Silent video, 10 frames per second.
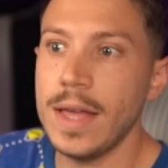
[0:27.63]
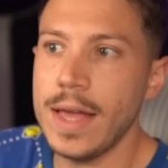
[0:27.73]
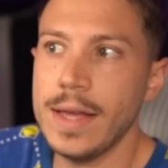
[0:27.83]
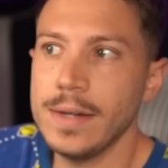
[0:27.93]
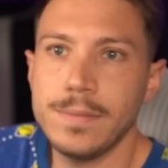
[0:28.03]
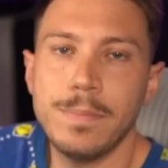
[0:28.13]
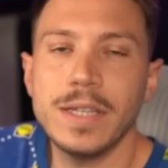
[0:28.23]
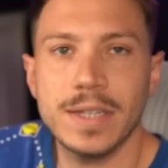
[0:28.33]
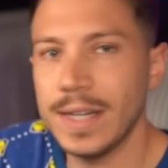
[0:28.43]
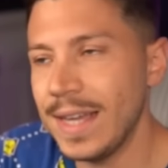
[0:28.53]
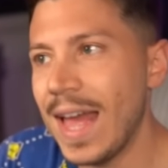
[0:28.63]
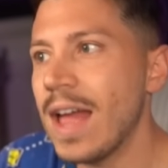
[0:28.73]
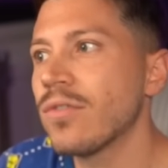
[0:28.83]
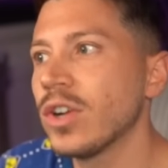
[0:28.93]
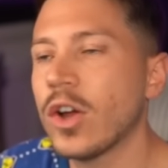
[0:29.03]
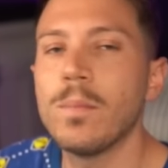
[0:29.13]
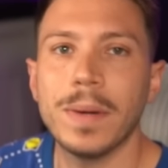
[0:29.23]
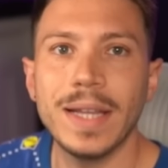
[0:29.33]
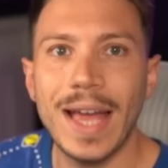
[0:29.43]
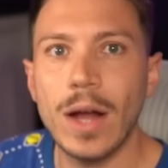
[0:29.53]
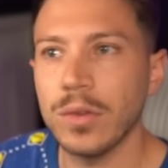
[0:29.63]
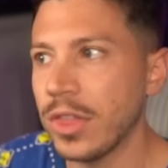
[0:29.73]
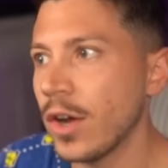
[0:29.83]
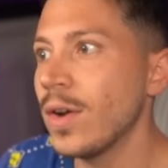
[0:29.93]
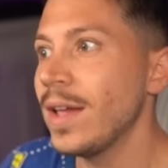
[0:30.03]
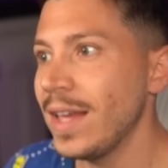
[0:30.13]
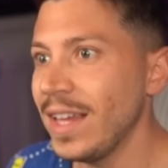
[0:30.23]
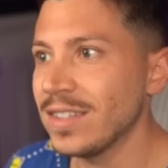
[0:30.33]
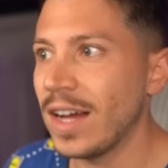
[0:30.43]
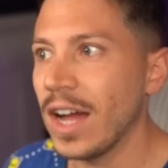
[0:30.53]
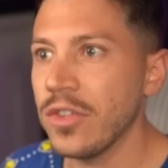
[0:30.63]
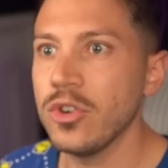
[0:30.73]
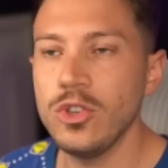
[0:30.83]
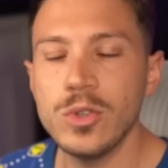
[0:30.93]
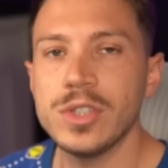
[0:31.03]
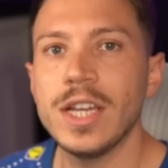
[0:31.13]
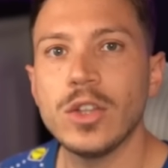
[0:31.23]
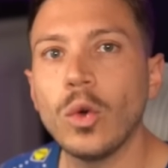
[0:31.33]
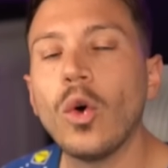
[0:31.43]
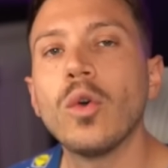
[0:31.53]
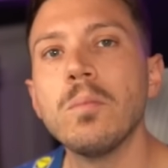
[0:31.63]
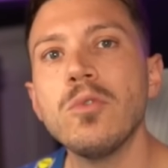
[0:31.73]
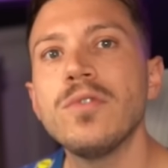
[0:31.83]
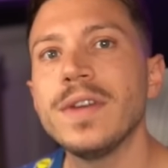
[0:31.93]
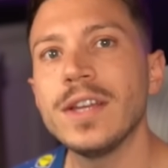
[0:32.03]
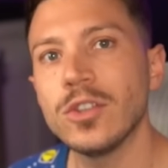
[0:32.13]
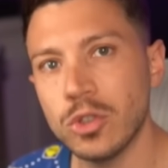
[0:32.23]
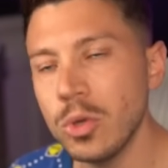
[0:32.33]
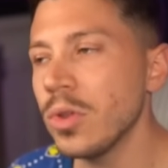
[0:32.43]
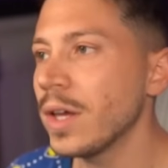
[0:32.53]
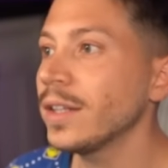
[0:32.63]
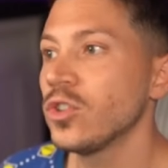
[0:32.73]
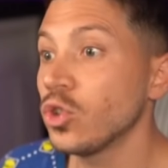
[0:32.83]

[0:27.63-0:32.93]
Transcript: And basically every company out there is either using it or moving to that. So